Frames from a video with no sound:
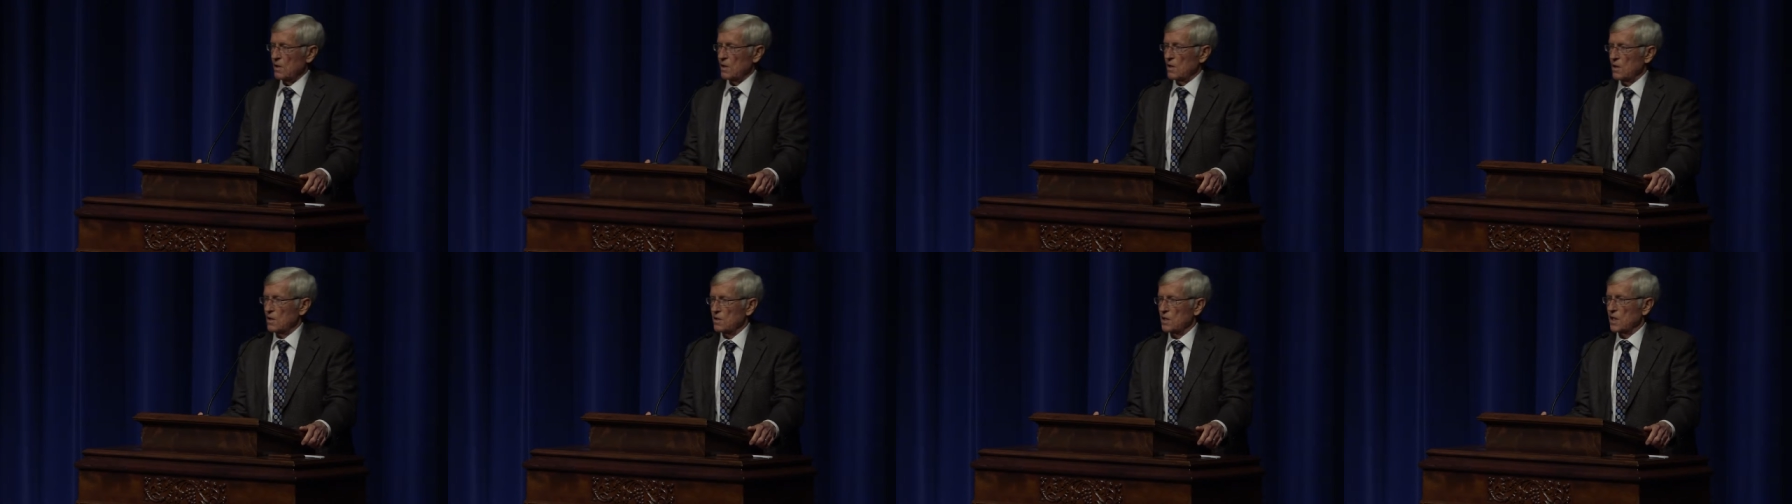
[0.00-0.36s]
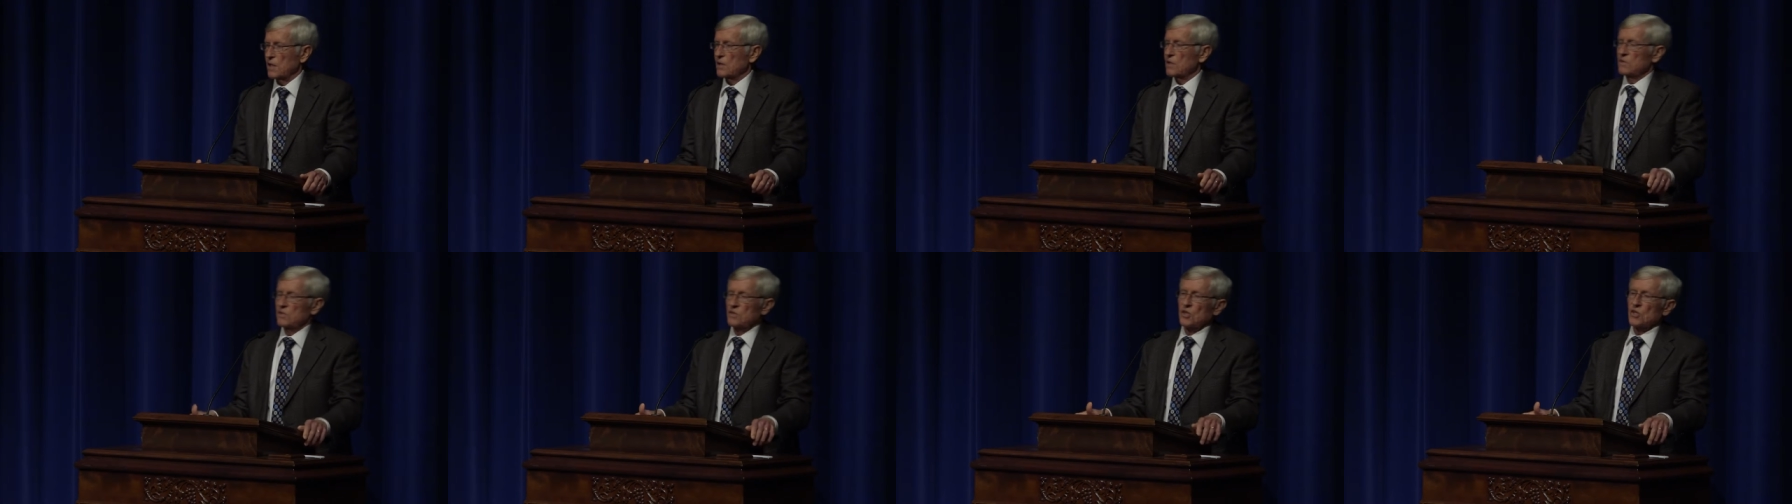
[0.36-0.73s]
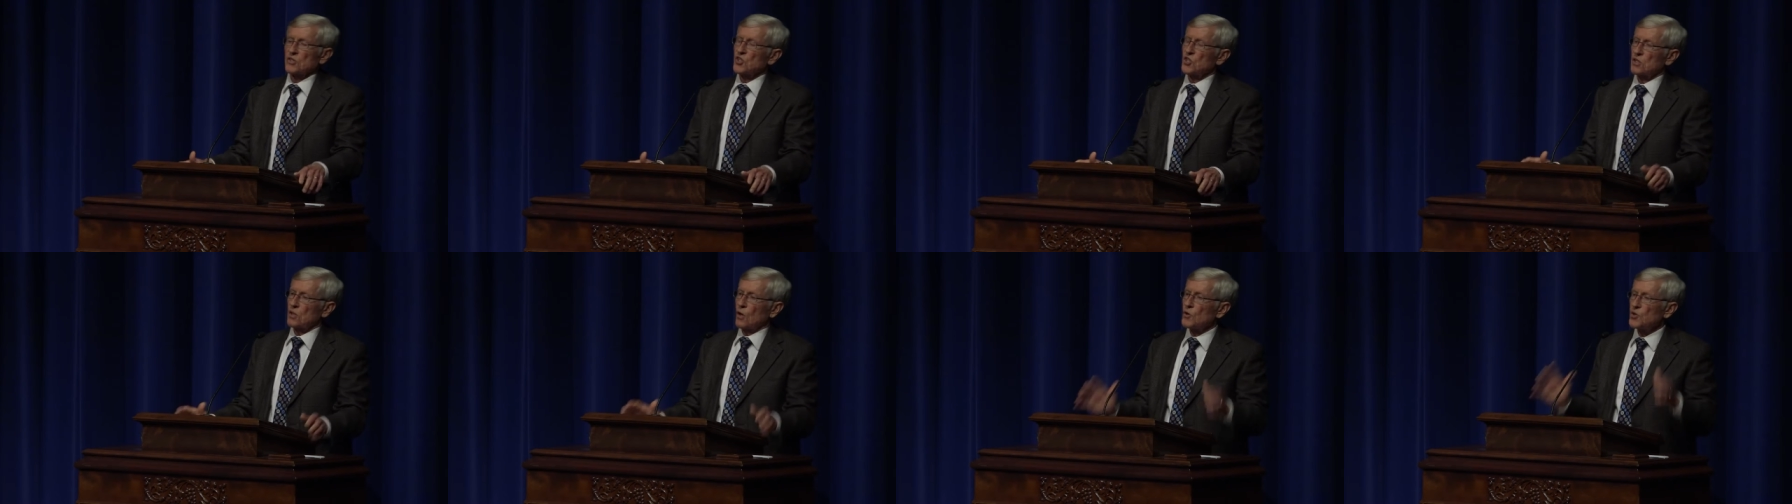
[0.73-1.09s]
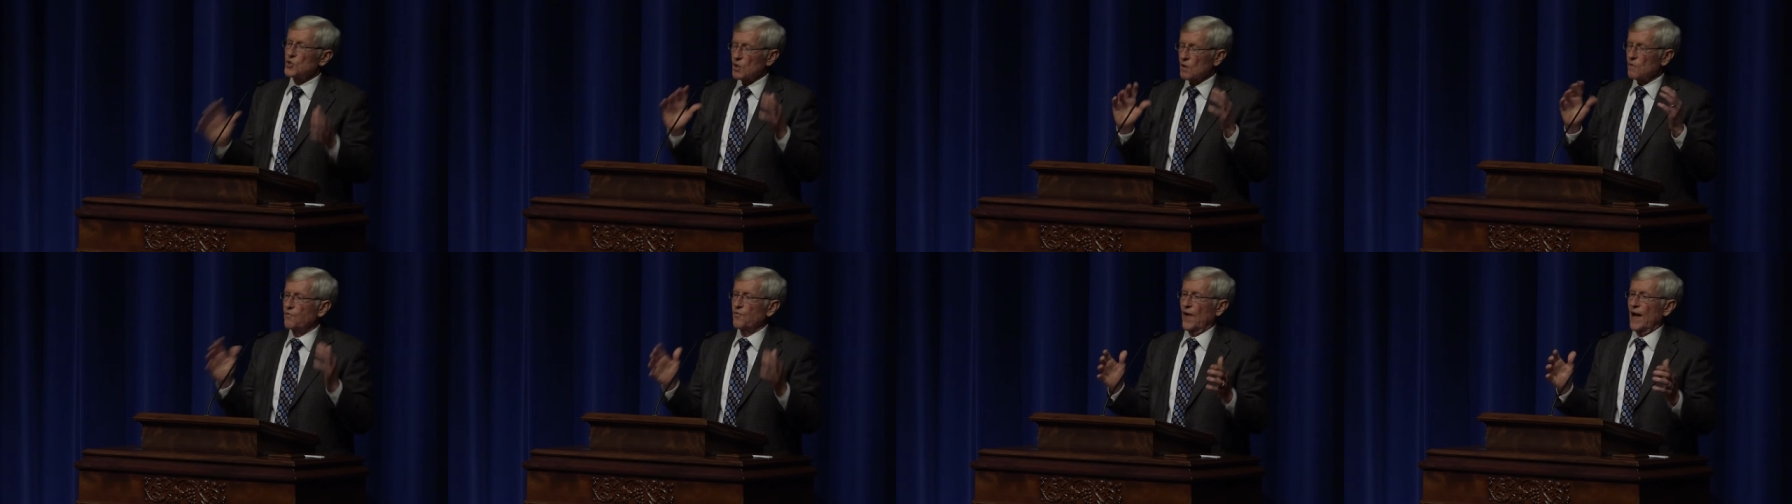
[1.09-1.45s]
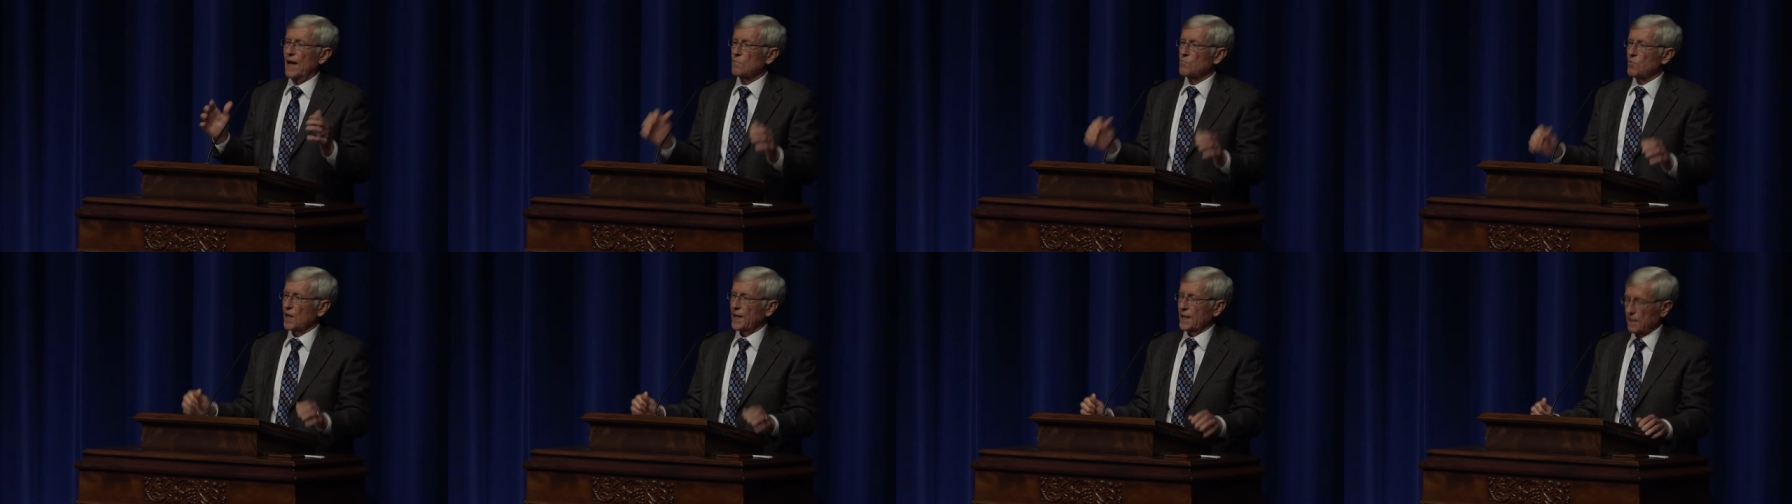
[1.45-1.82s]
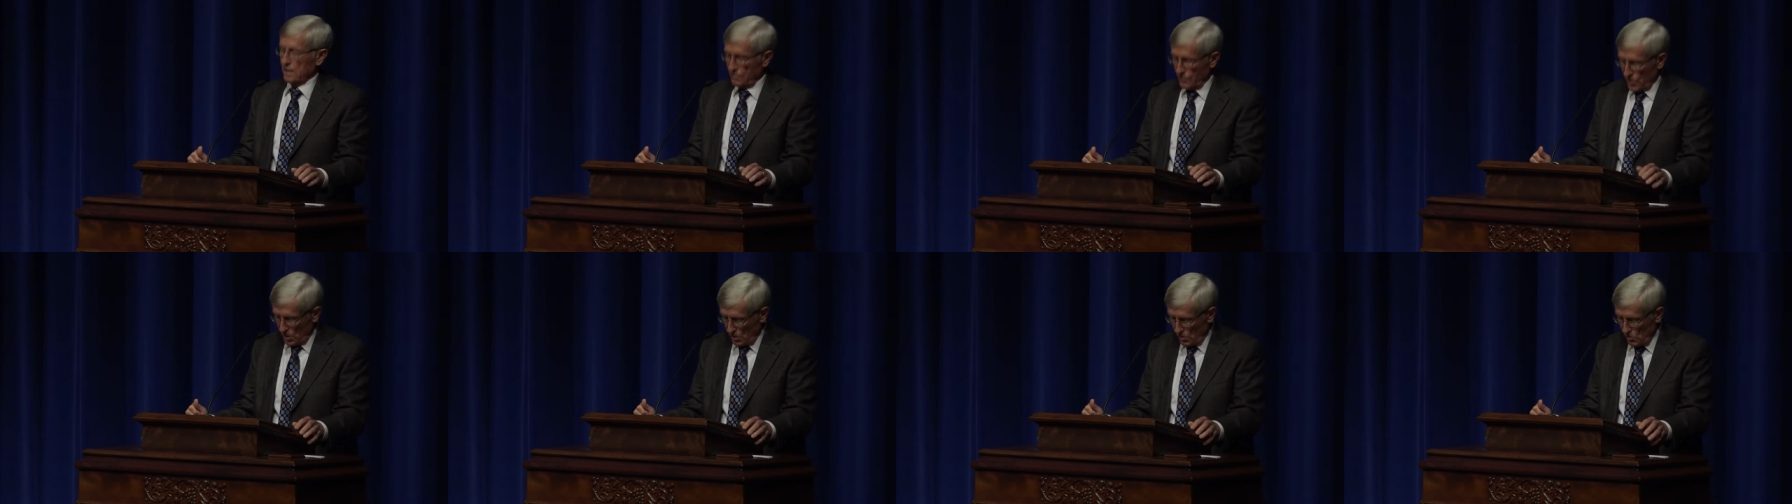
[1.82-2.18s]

on the, the social fabric of the